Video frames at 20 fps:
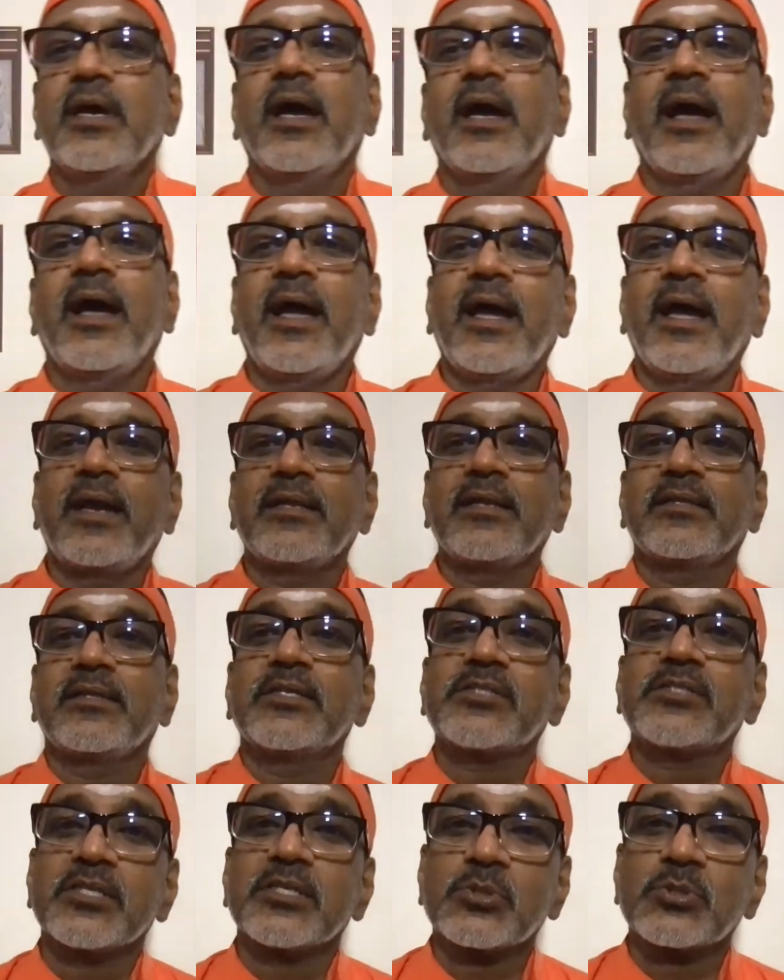And
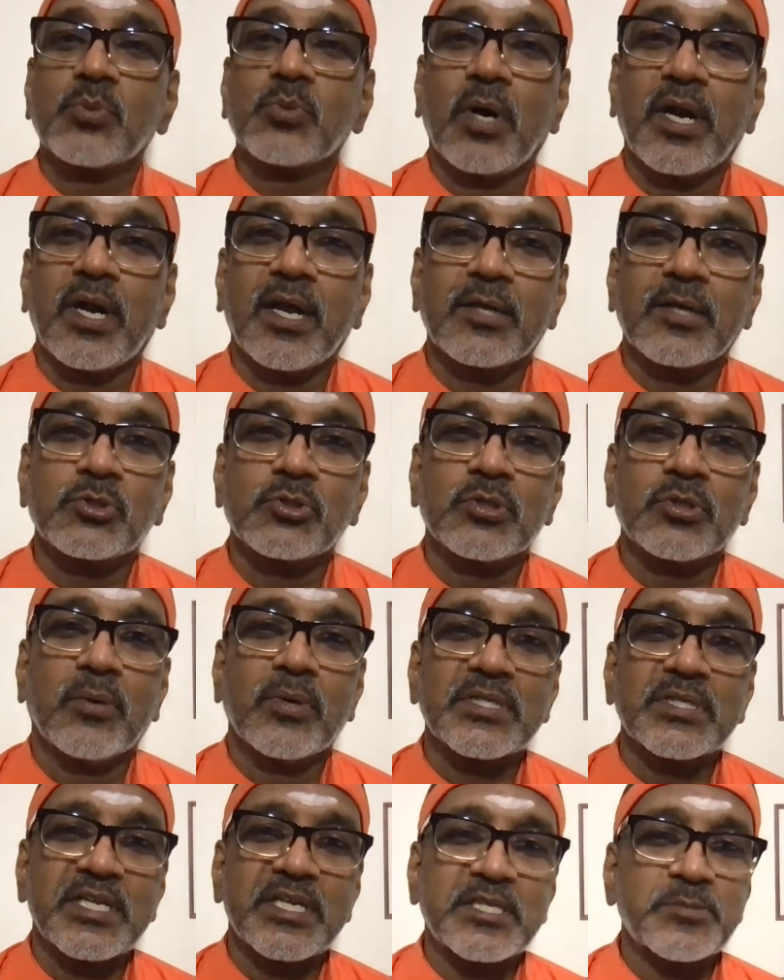this is what Arjuna
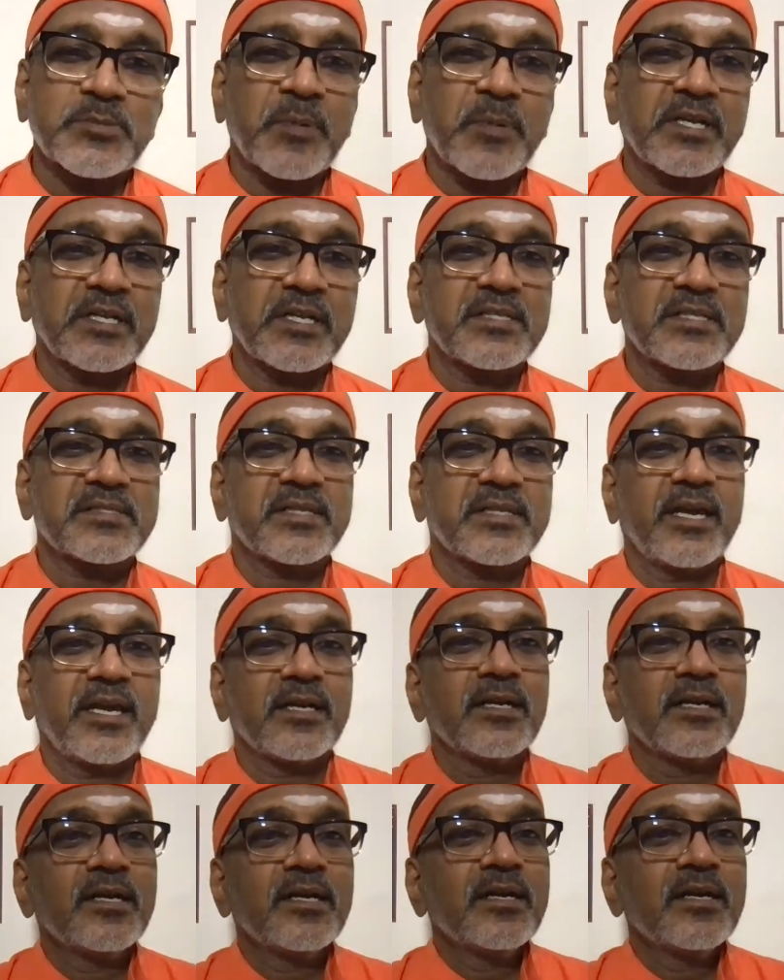was expecting,
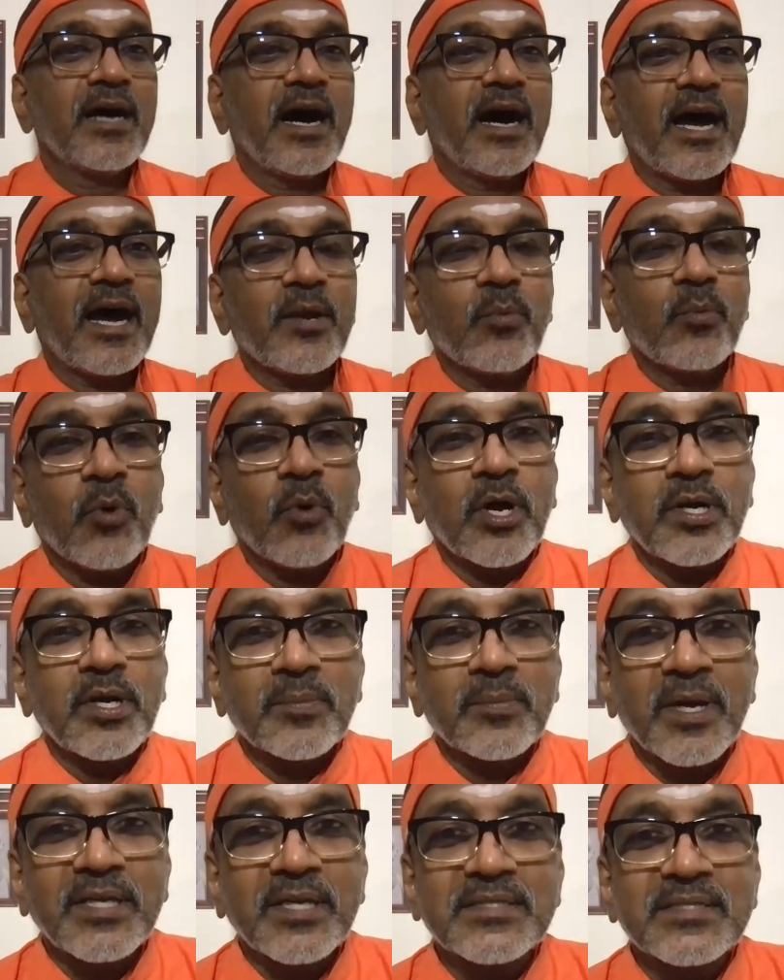saying, I want
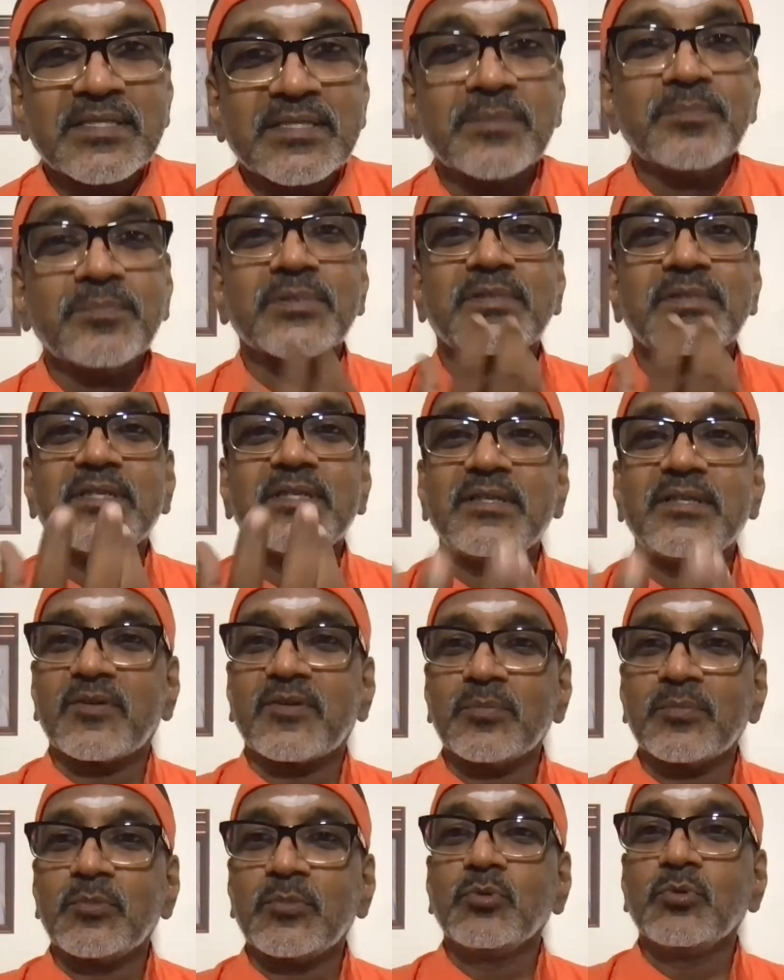my sympathy
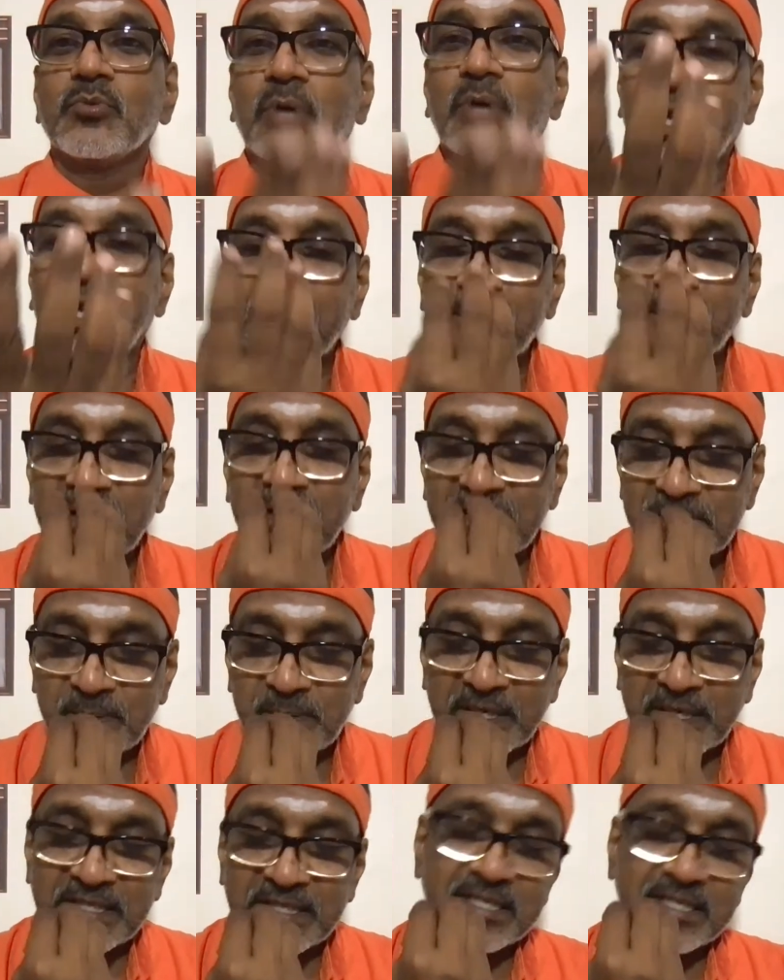from you. I am
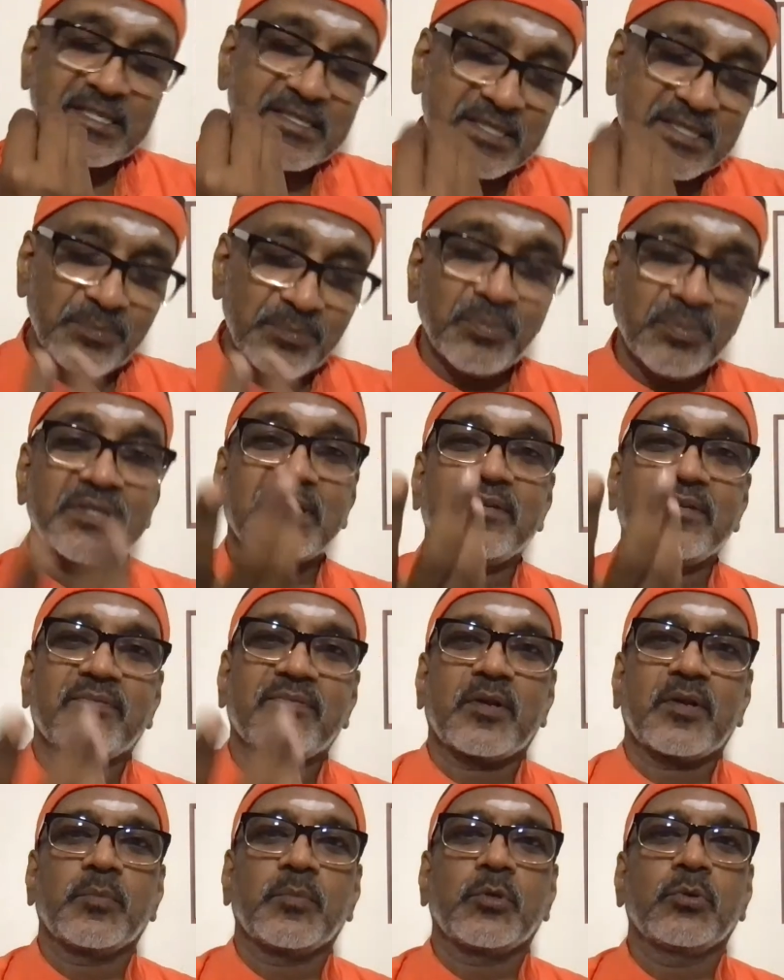expecting sympathy
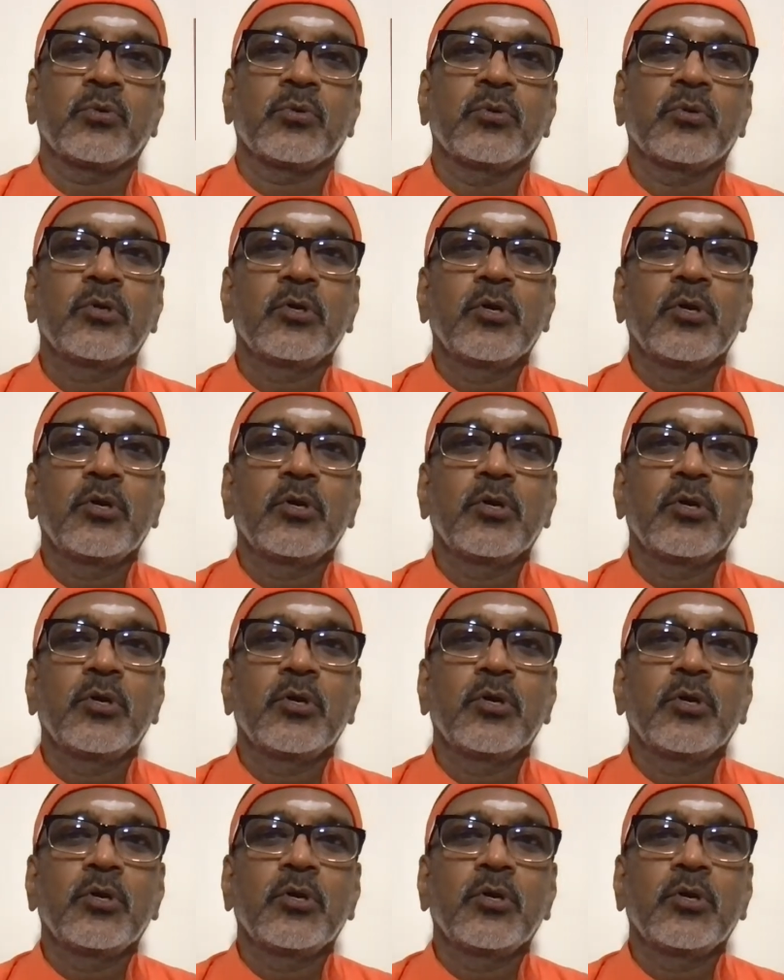from you.